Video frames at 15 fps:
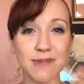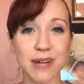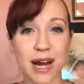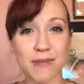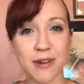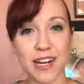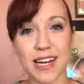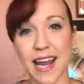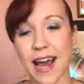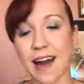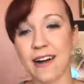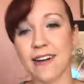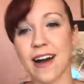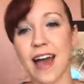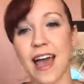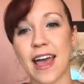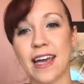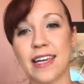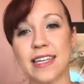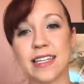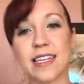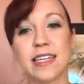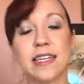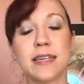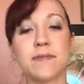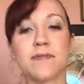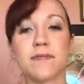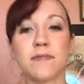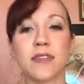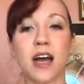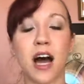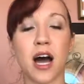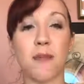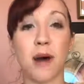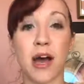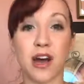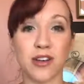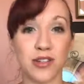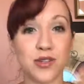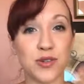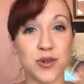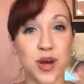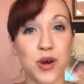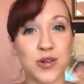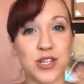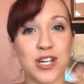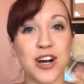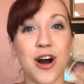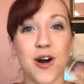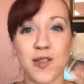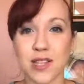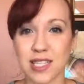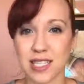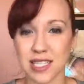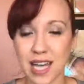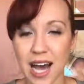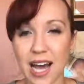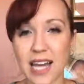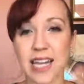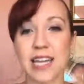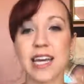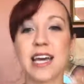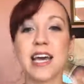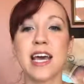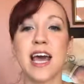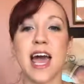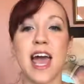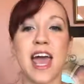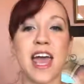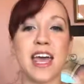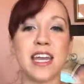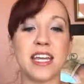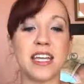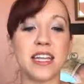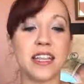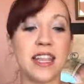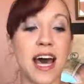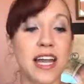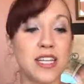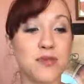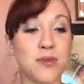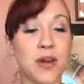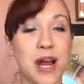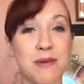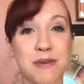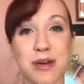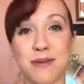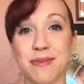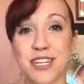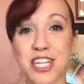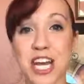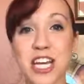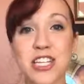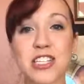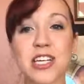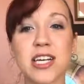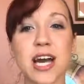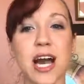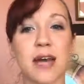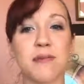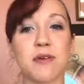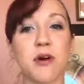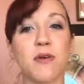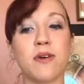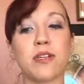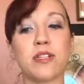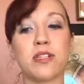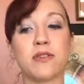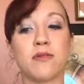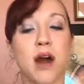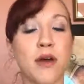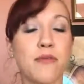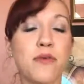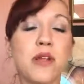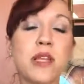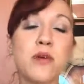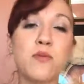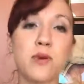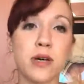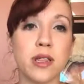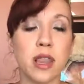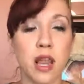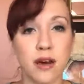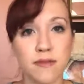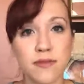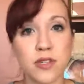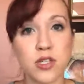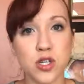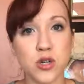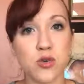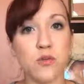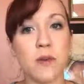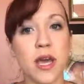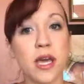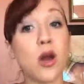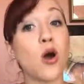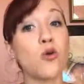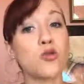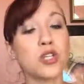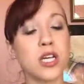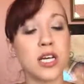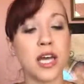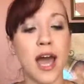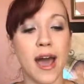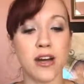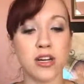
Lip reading: job right now, and I also do coaching on the side, and that is what I'm going to be changing. I really would love to make coaching